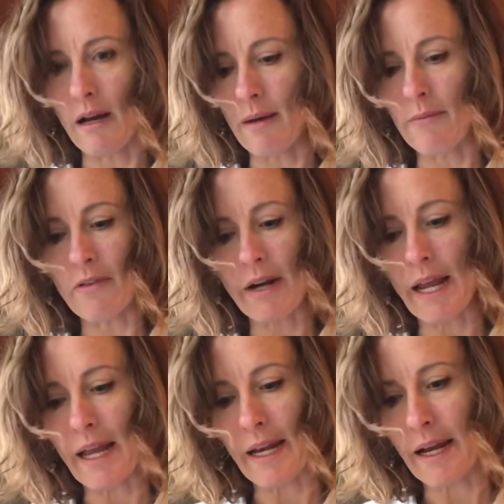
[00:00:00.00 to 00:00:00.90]
for
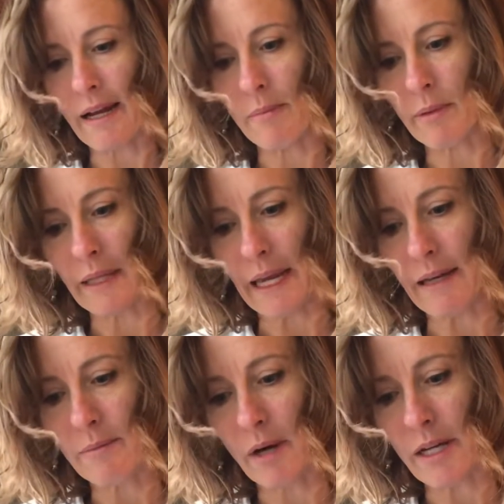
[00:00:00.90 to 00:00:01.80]
any kind of
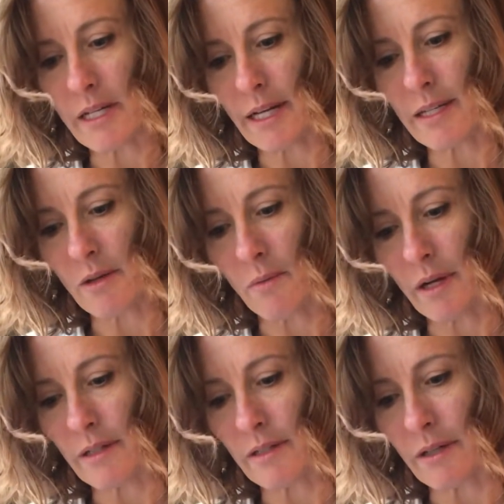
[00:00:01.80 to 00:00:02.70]
plant projects you
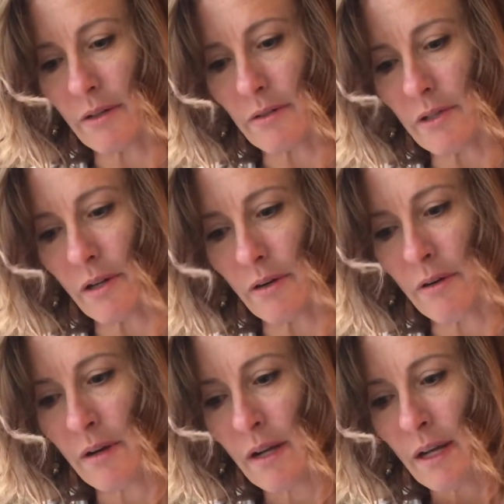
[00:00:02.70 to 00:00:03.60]
want to. So
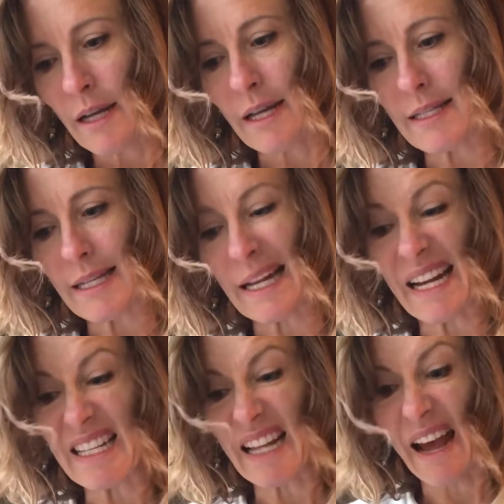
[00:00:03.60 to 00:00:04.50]
it's
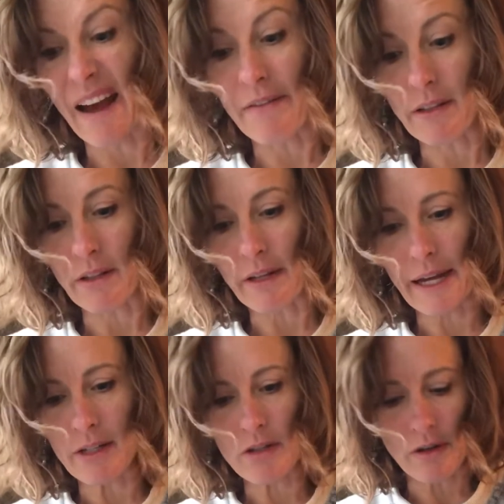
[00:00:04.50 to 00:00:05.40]
nice to have a little
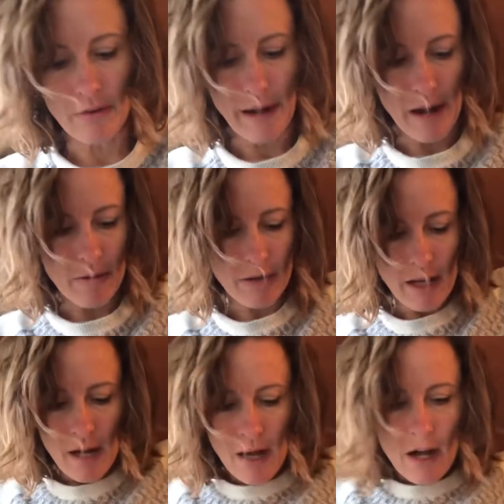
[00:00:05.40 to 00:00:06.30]
extra around.
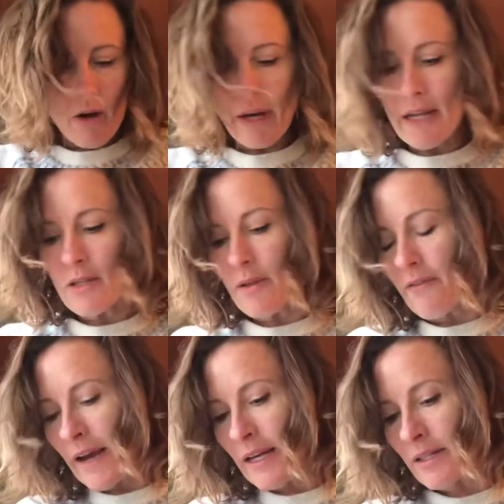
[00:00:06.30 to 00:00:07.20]
Okay, so the
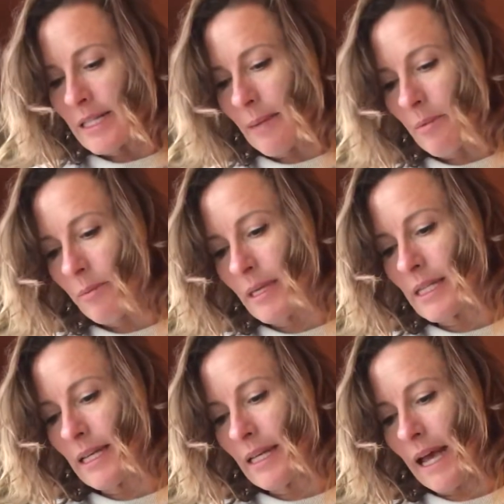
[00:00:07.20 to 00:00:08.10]
final step will be
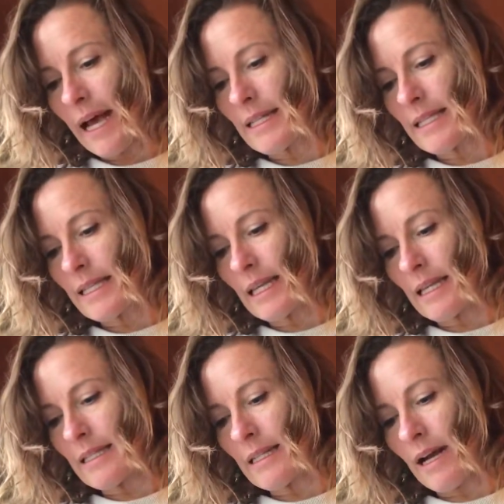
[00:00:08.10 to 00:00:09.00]
to add
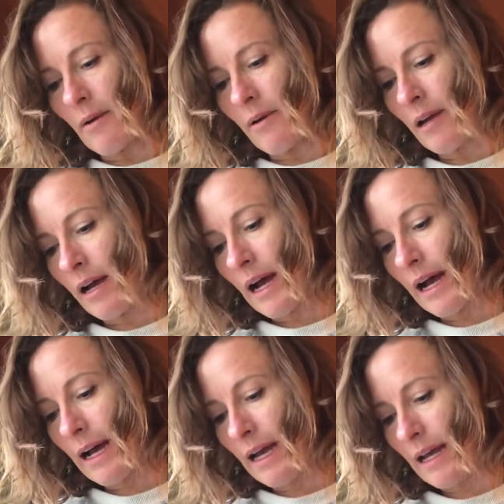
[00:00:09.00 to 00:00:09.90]
seeds. Now,
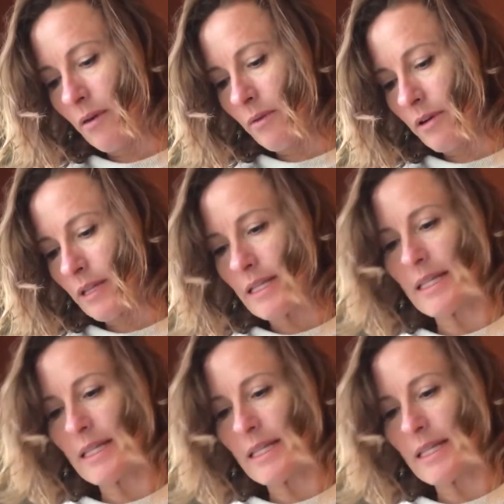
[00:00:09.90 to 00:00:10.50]
I ordered these